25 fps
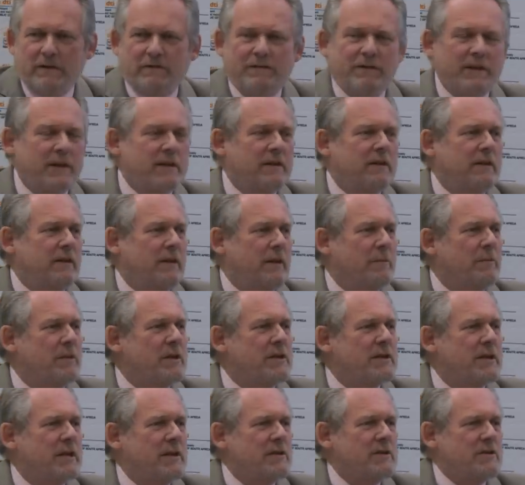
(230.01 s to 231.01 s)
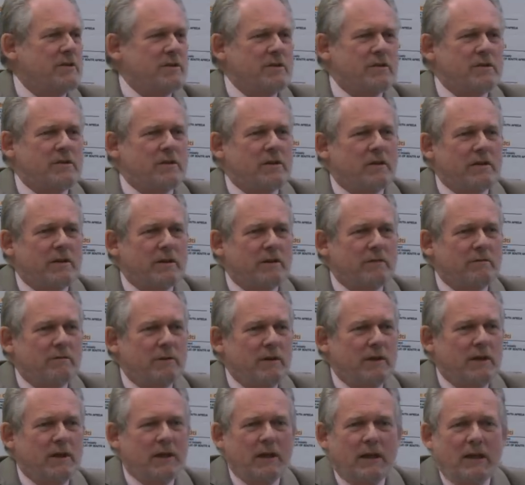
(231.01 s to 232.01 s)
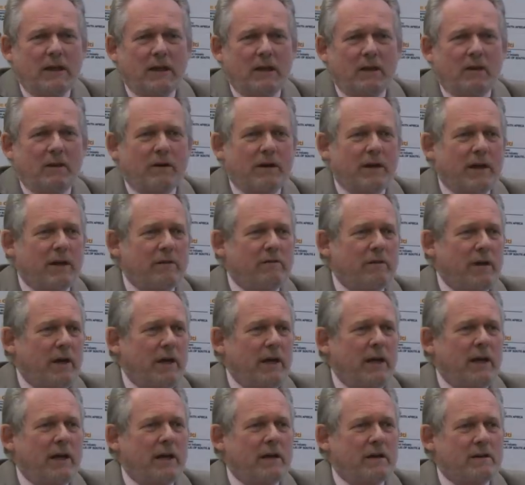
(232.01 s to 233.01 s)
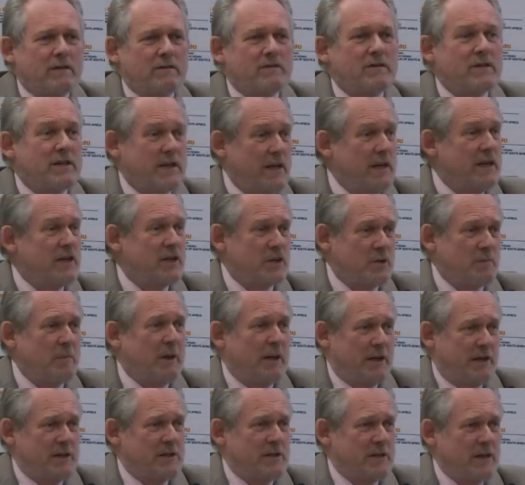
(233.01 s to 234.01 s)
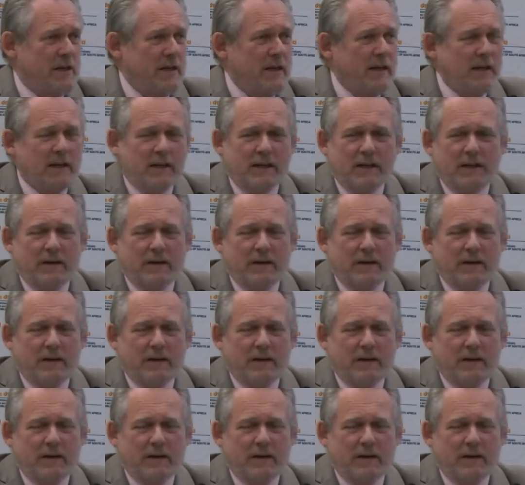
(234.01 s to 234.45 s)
And in fact, the limitations are that we are now running out of stage space.